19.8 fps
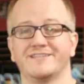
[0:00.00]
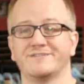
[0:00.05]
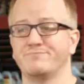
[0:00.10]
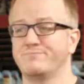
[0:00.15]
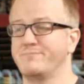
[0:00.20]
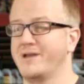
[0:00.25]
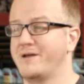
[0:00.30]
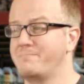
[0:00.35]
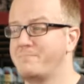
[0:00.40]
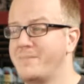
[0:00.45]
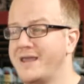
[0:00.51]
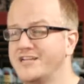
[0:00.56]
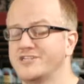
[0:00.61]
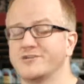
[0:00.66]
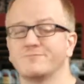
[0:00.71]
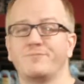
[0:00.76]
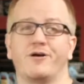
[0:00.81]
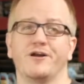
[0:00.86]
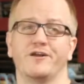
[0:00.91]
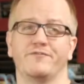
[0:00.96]
It's a
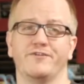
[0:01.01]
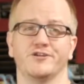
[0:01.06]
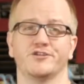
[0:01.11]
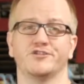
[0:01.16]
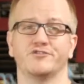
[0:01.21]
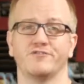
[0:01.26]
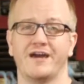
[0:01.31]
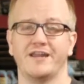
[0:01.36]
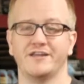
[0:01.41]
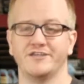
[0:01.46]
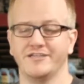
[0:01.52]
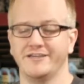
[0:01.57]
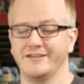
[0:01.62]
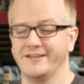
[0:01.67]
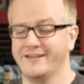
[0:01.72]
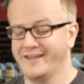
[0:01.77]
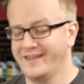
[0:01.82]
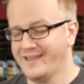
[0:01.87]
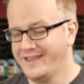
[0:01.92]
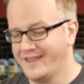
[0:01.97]
major part of your strategy.